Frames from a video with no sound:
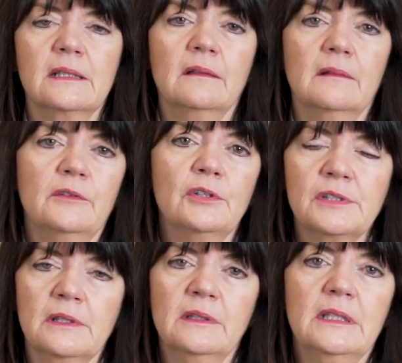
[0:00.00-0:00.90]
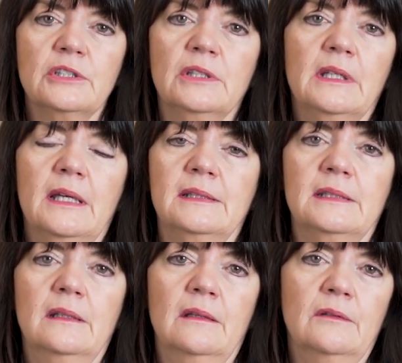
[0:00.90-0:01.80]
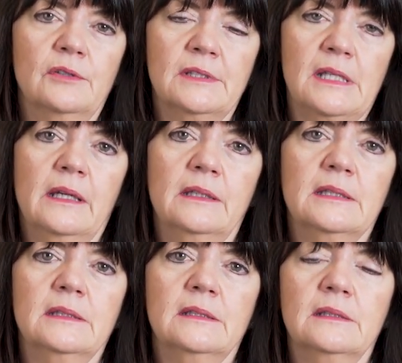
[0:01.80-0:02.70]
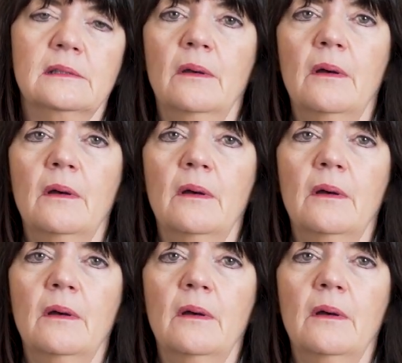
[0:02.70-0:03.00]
a nurse clinician and nurse scientist,